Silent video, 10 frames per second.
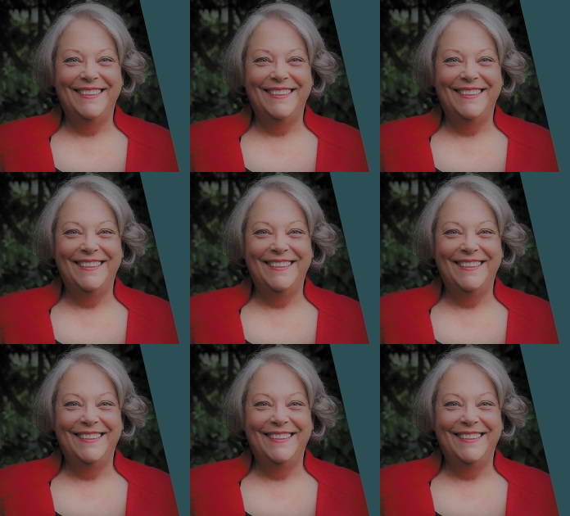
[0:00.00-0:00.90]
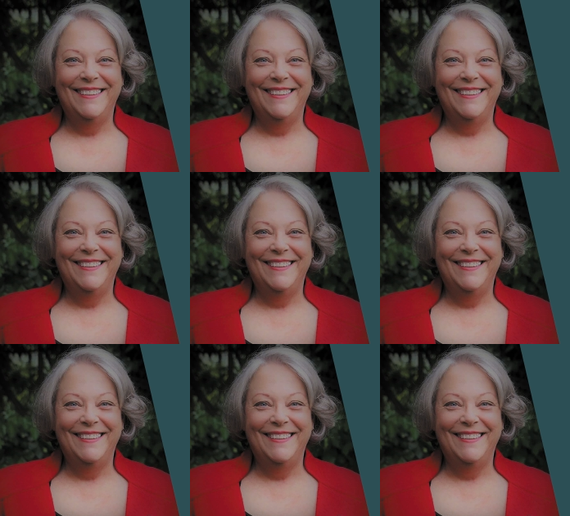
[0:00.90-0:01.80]

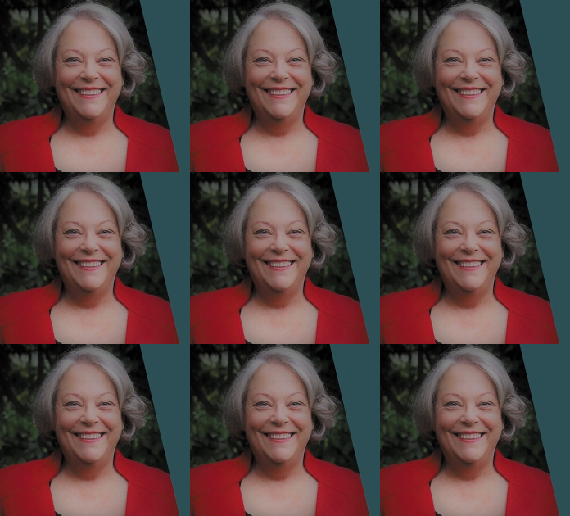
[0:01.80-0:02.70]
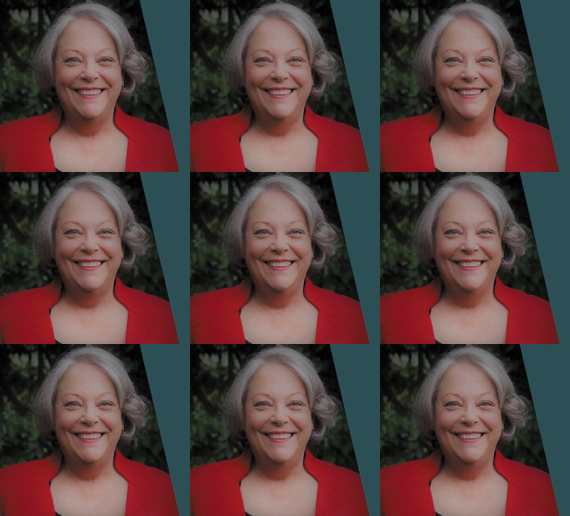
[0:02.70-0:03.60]

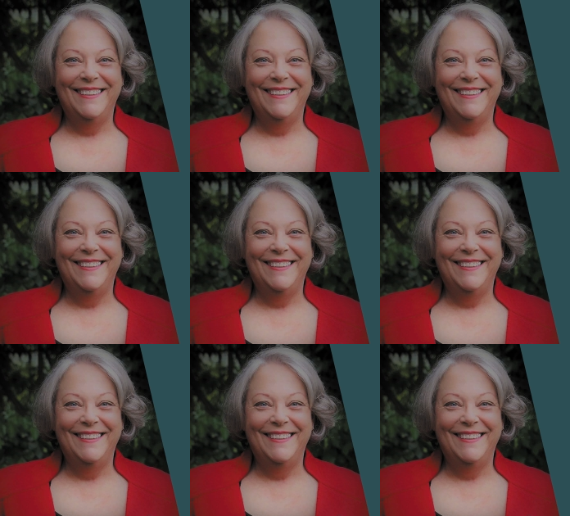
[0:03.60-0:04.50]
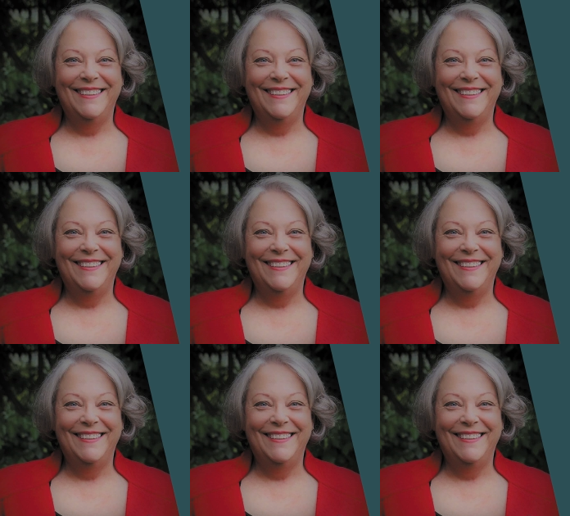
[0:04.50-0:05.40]

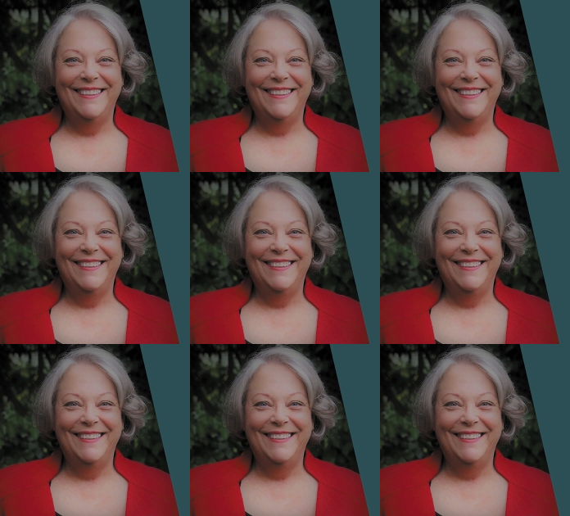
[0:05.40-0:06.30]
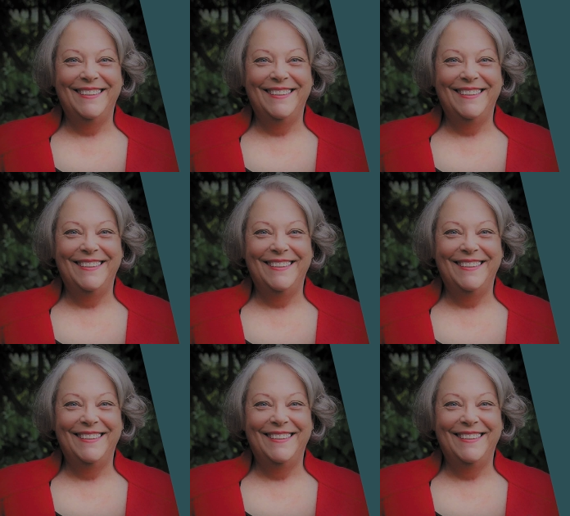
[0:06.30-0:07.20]

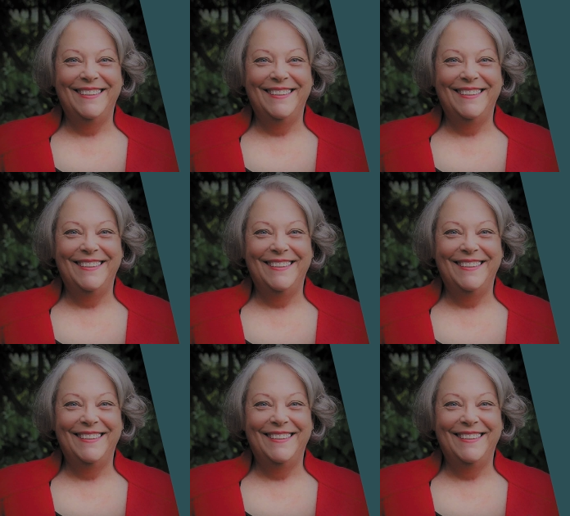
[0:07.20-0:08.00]
The face doesn't move, so there is nothing to read.